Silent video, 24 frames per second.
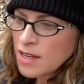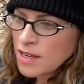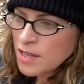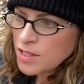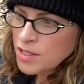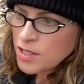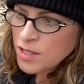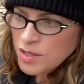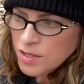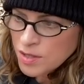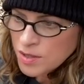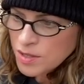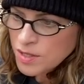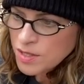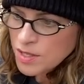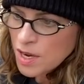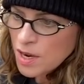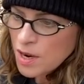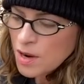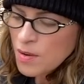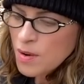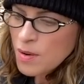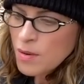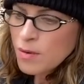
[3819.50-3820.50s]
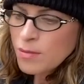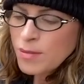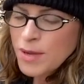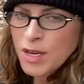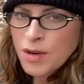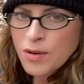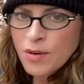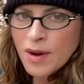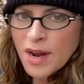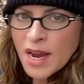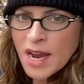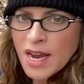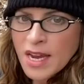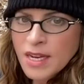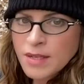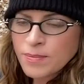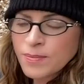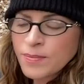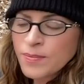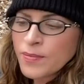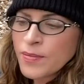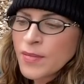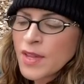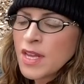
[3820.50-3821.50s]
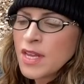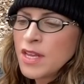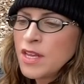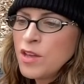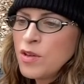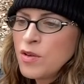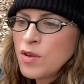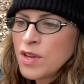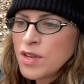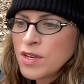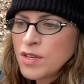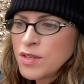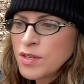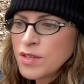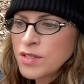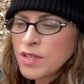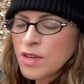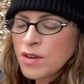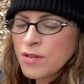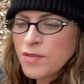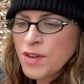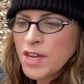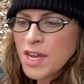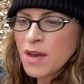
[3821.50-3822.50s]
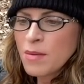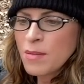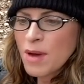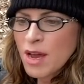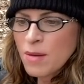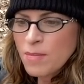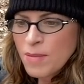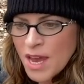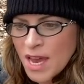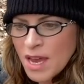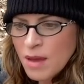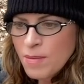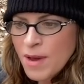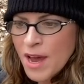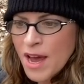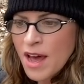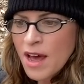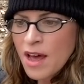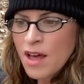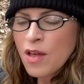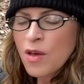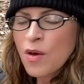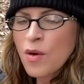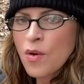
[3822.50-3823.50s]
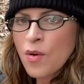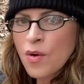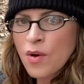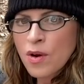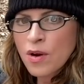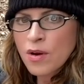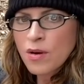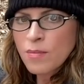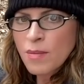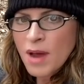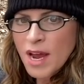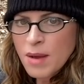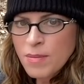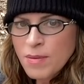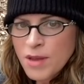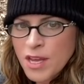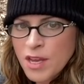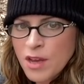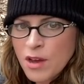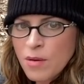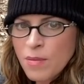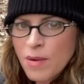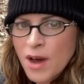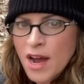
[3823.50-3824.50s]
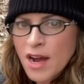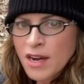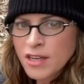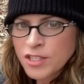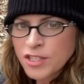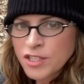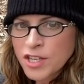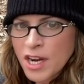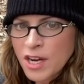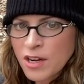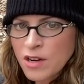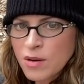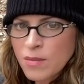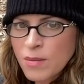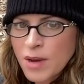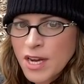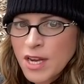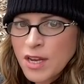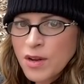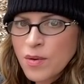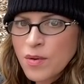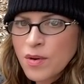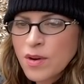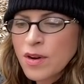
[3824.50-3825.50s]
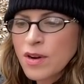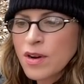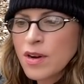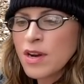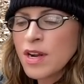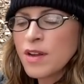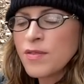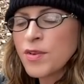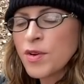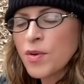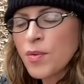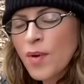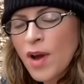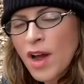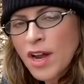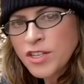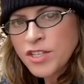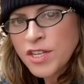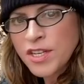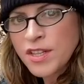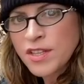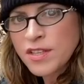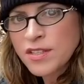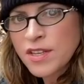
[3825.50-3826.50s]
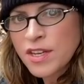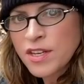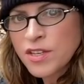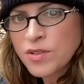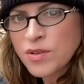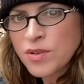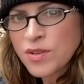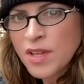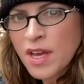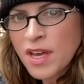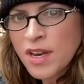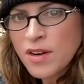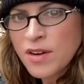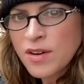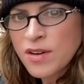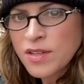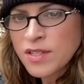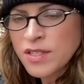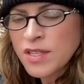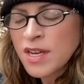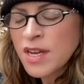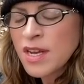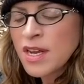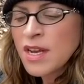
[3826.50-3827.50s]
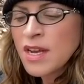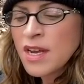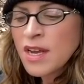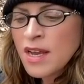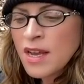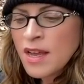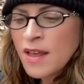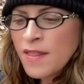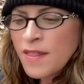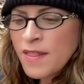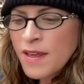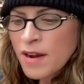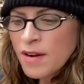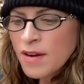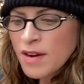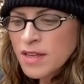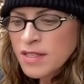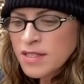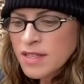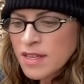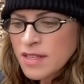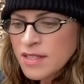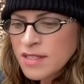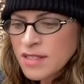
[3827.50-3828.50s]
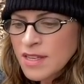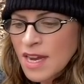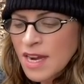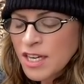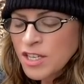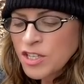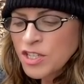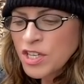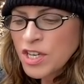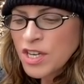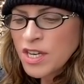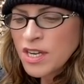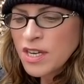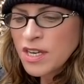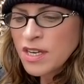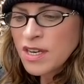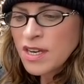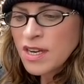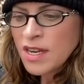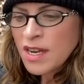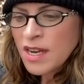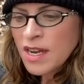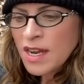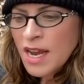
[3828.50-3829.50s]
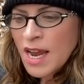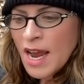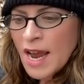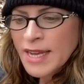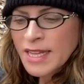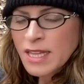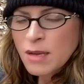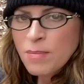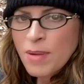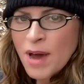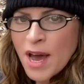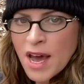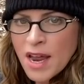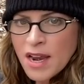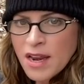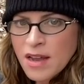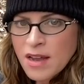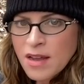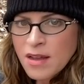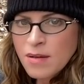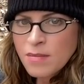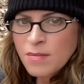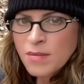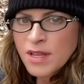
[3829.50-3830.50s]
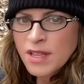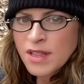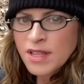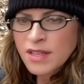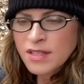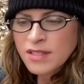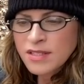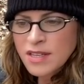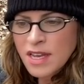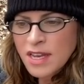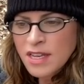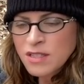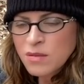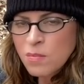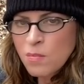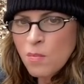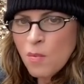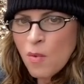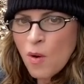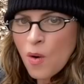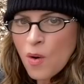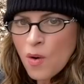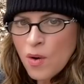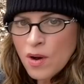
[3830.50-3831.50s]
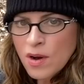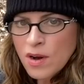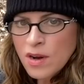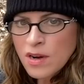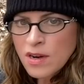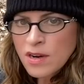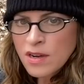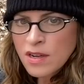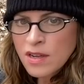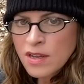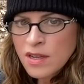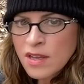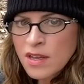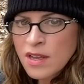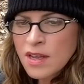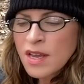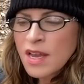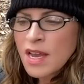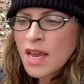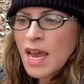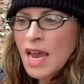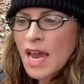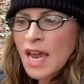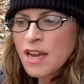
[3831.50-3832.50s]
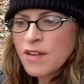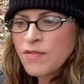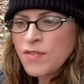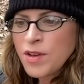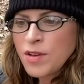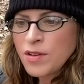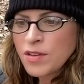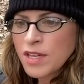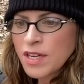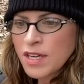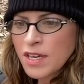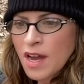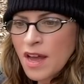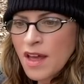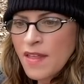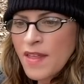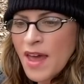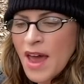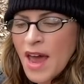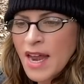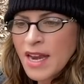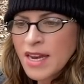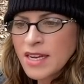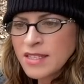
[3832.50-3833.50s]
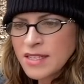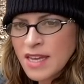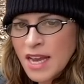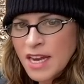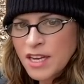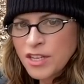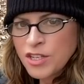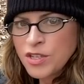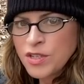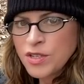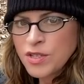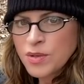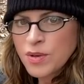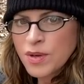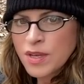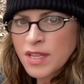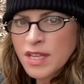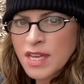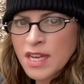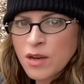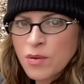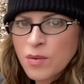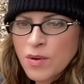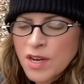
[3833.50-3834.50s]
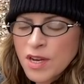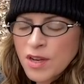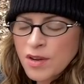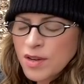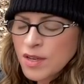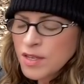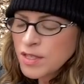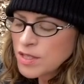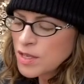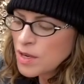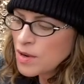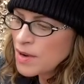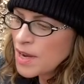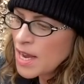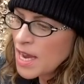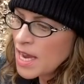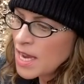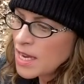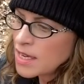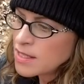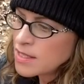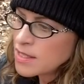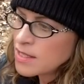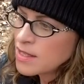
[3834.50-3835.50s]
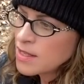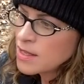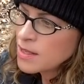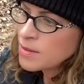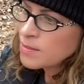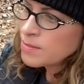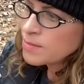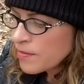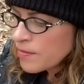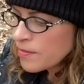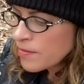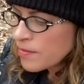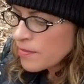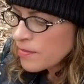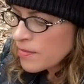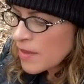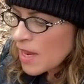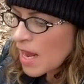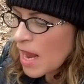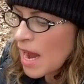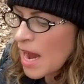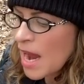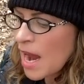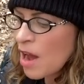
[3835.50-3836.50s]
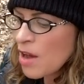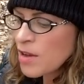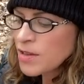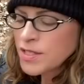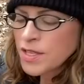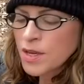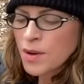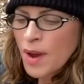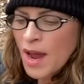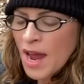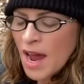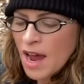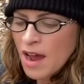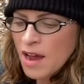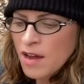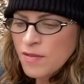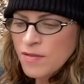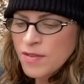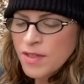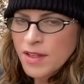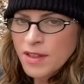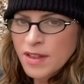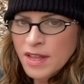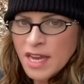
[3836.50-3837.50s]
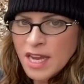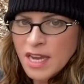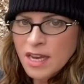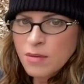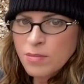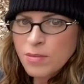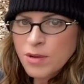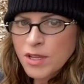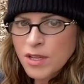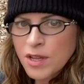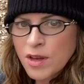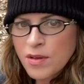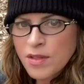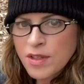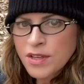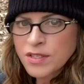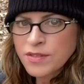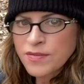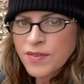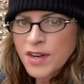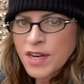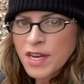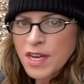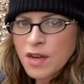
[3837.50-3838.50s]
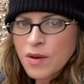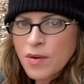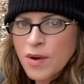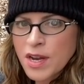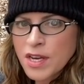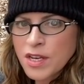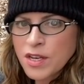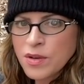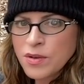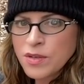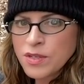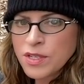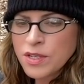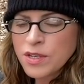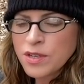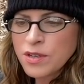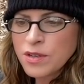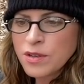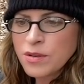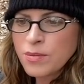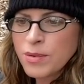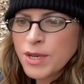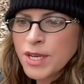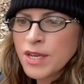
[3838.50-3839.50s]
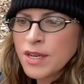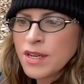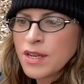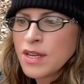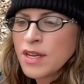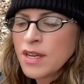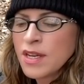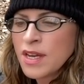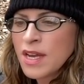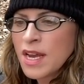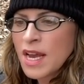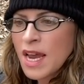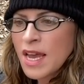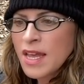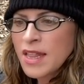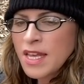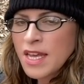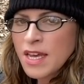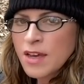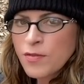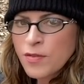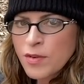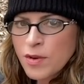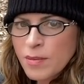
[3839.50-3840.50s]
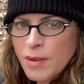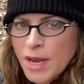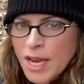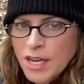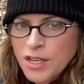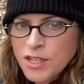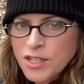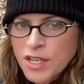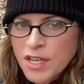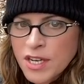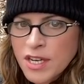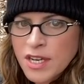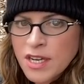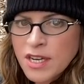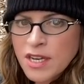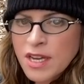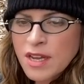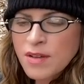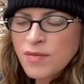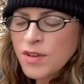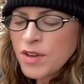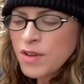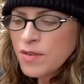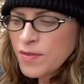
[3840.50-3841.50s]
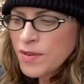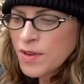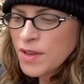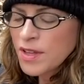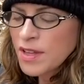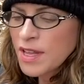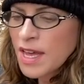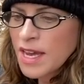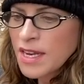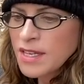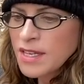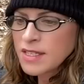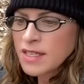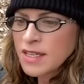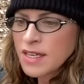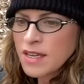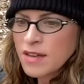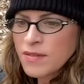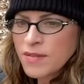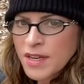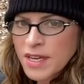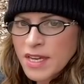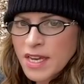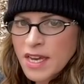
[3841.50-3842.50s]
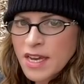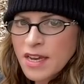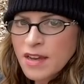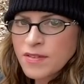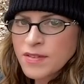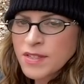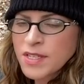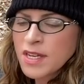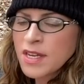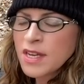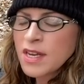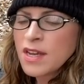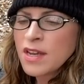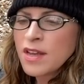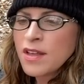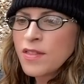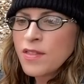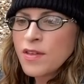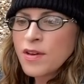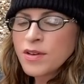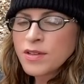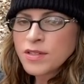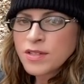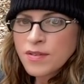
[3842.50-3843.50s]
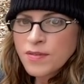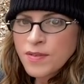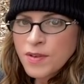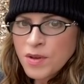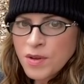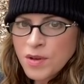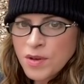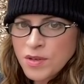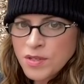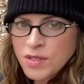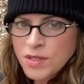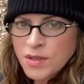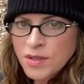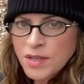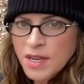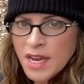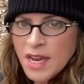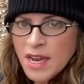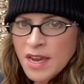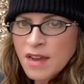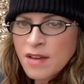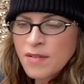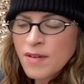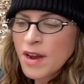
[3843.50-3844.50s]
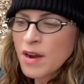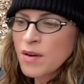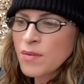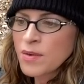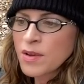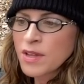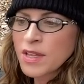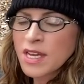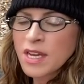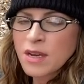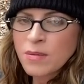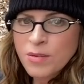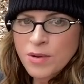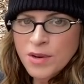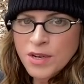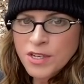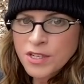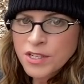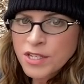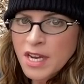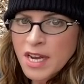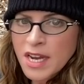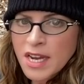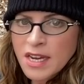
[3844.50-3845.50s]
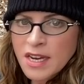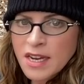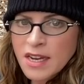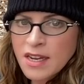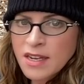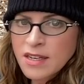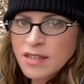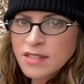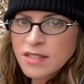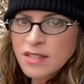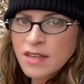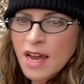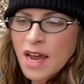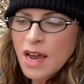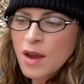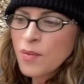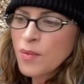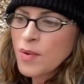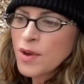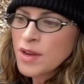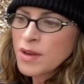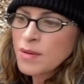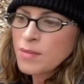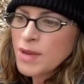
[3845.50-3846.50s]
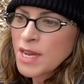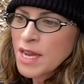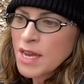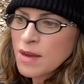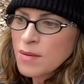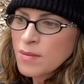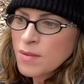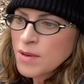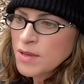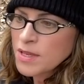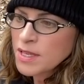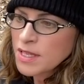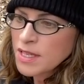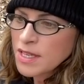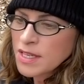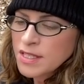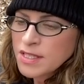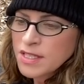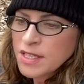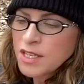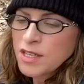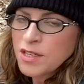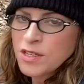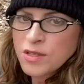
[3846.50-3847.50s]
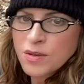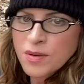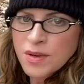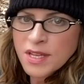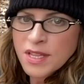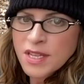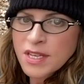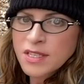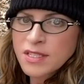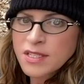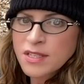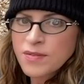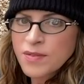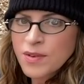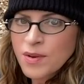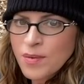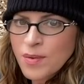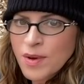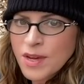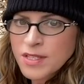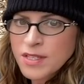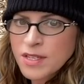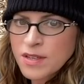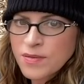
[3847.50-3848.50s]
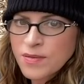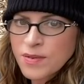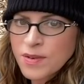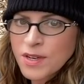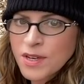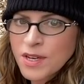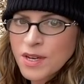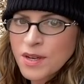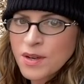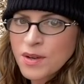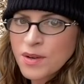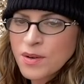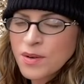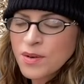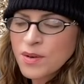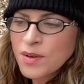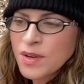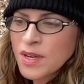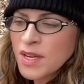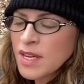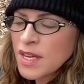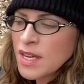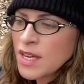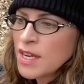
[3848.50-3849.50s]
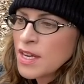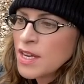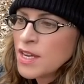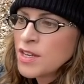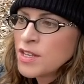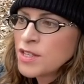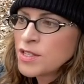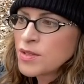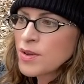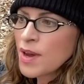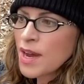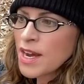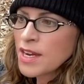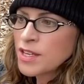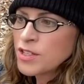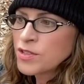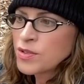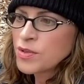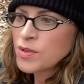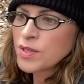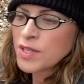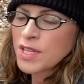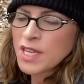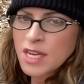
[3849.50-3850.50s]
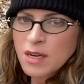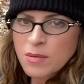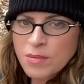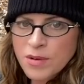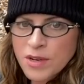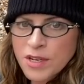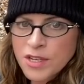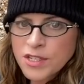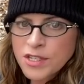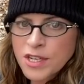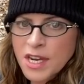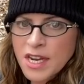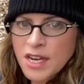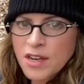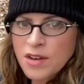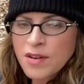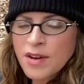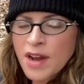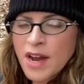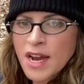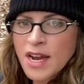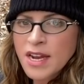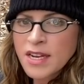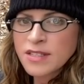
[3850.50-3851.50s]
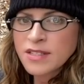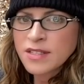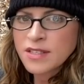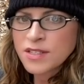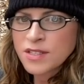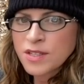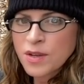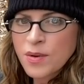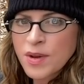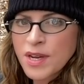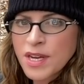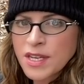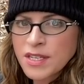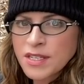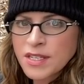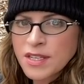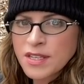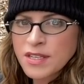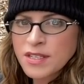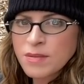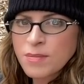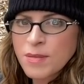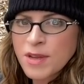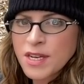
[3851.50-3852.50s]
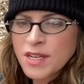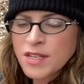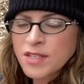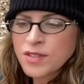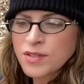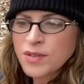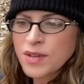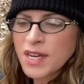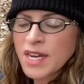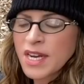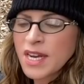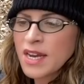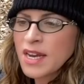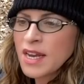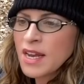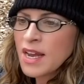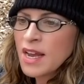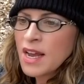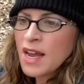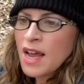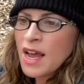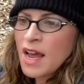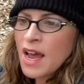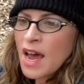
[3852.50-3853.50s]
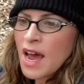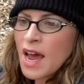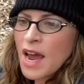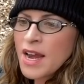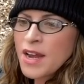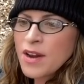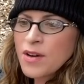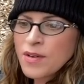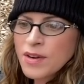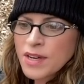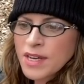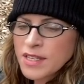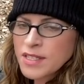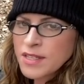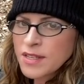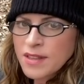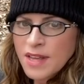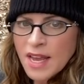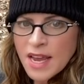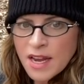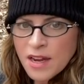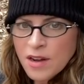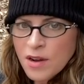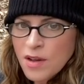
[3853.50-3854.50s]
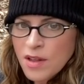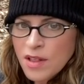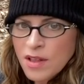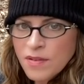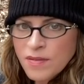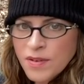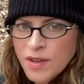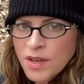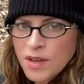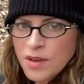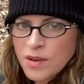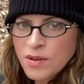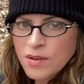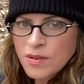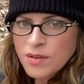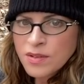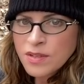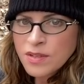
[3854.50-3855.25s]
to do so. It would be great. You can do so via my PayPal or my PO Box check or money order. If you're watching this on Truth Hunters, there is a section at the bottom that says more. And if you click on that, it takes you to a link where you can donate. I also have the link below this video on YouTube and the information if you feel led give a gift. Those of you who do give, I really appreciate it. I wouldn't be able to continue doing this if it wasn't for you. So I truly appreciate you guys sowing into this ministry. I don't get to thank all of you.